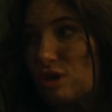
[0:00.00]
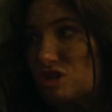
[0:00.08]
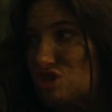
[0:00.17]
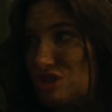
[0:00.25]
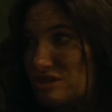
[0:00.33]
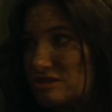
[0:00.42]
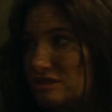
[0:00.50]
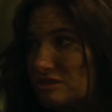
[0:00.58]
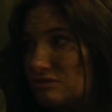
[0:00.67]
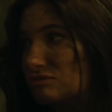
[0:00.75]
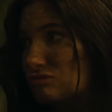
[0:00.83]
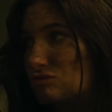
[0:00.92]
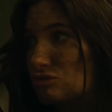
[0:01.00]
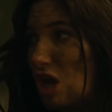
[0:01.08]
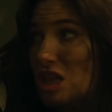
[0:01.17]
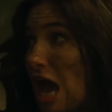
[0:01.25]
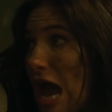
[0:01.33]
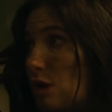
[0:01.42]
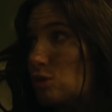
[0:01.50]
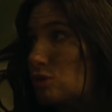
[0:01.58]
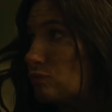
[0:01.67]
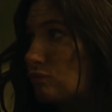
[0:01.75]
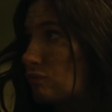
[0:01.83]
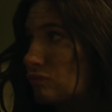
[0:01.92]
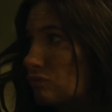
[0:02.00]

She believes Wanda is out there. The